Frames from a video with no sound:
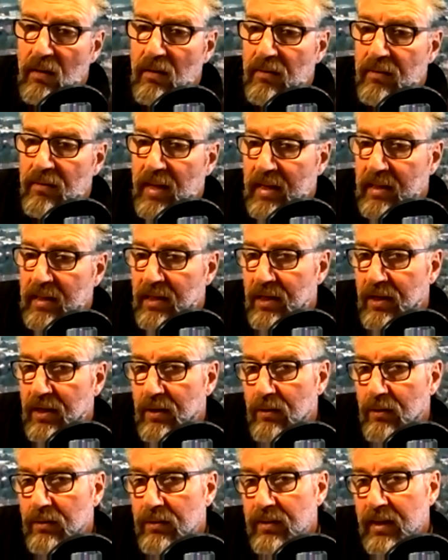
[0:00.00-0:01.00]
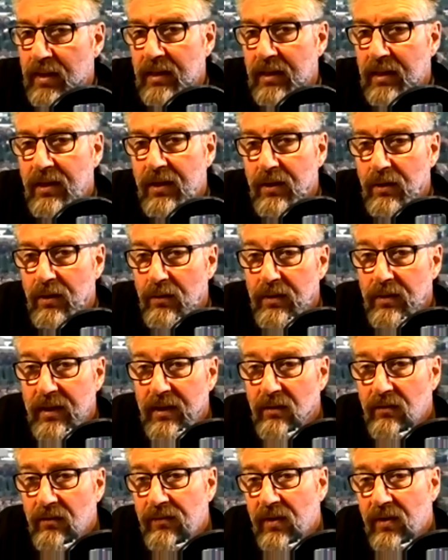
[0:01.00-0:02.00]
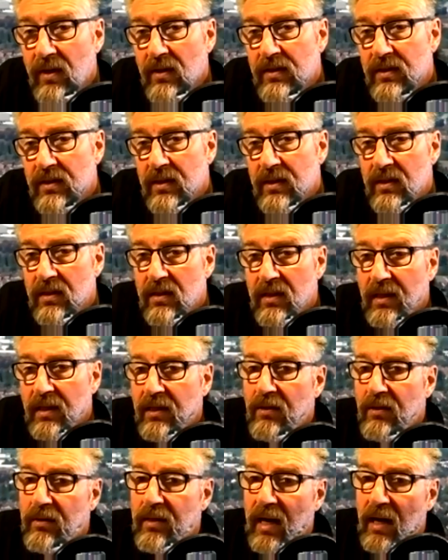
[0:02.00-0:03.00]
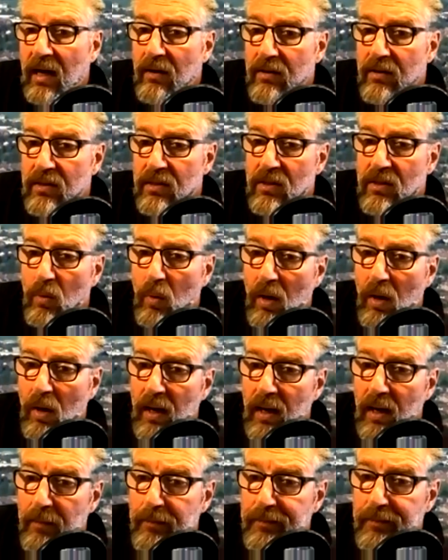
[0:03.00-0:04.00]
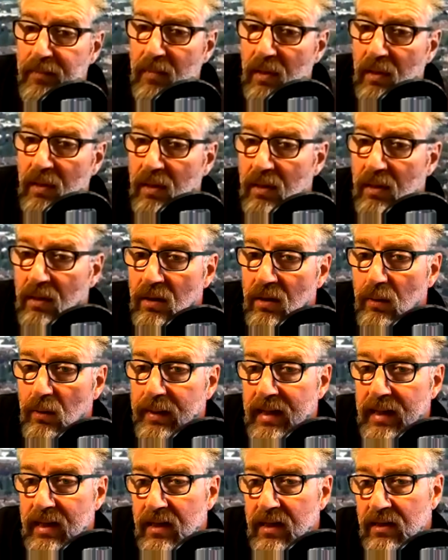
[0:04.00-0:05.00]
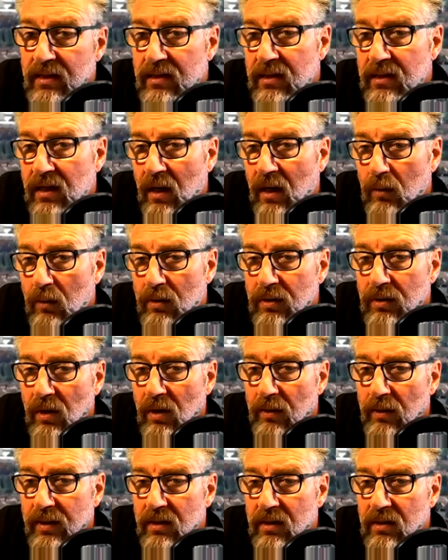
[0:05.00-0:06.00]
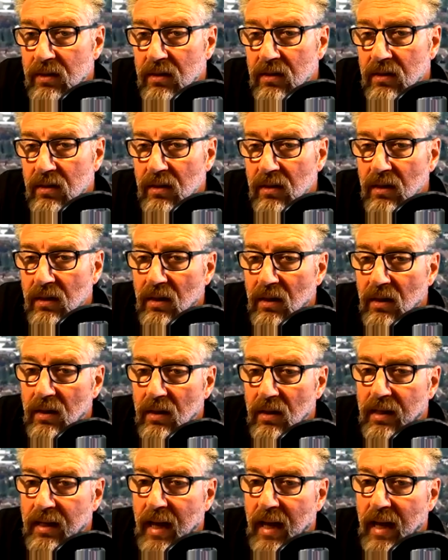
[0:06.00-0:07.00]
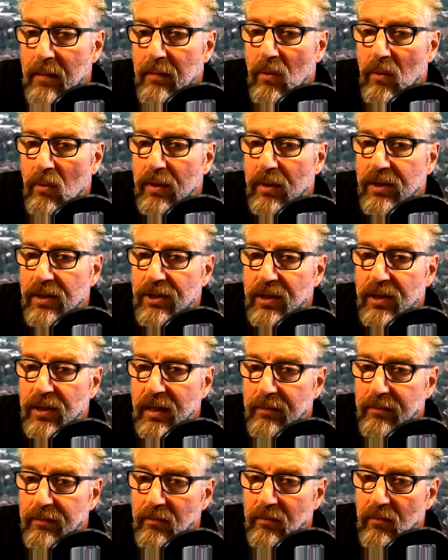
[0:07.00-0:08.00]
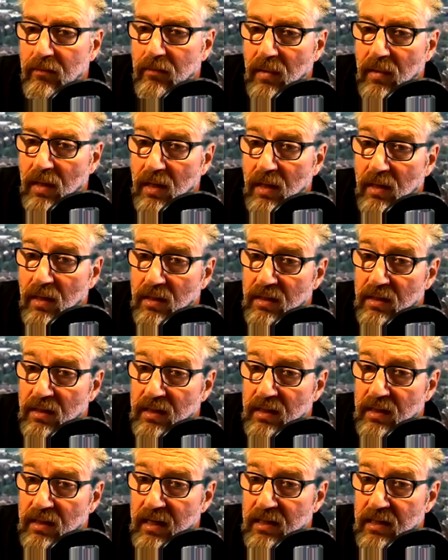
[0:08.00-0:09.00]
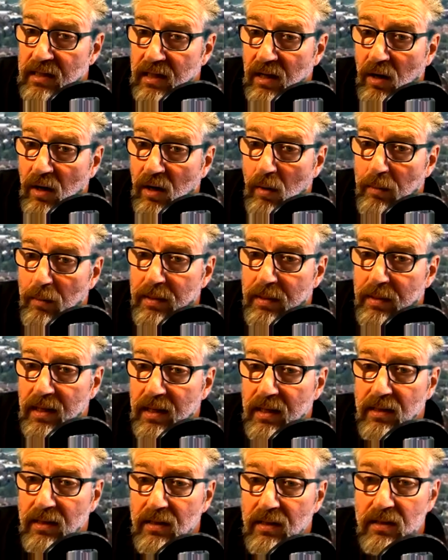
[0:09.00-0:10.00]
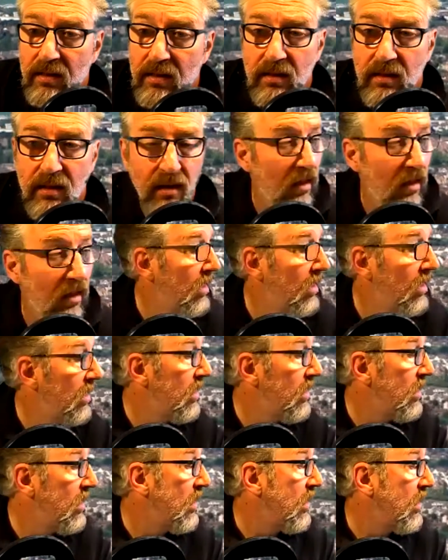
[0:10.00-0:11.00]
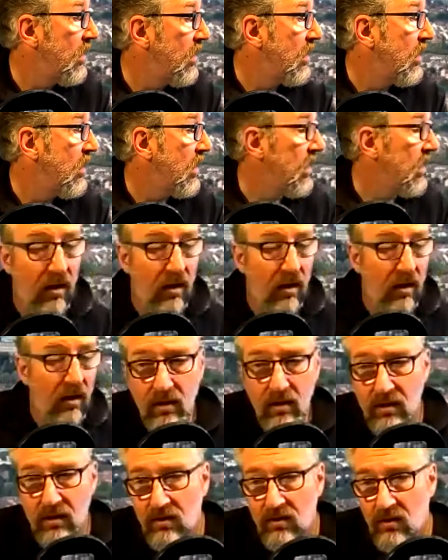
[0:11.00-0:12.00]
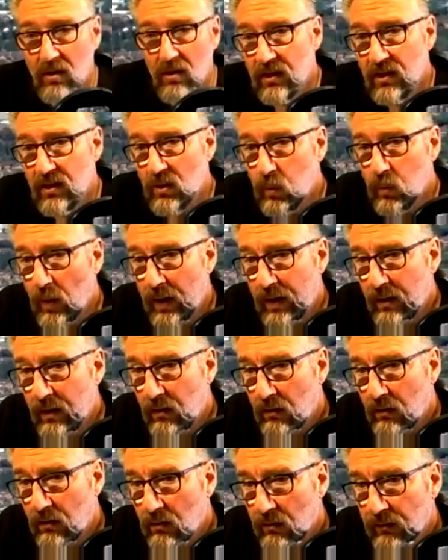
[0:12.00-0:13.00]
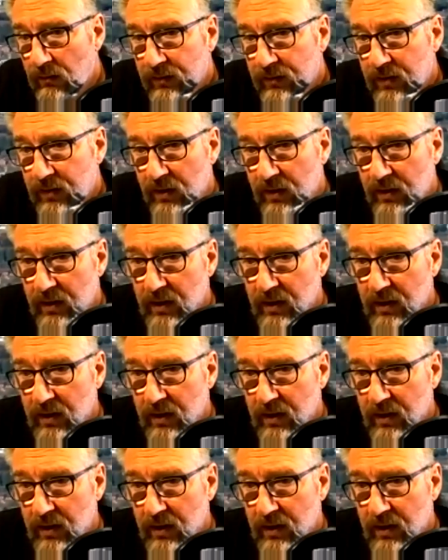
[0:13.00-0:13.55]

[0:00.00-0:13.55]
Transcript: Thank you, Neil Francis. Thank you, Gareth Squire, Louise Coke Norris, Campbell Ritchie, Stacey Hopkins. As the clock strikes 12, goodness.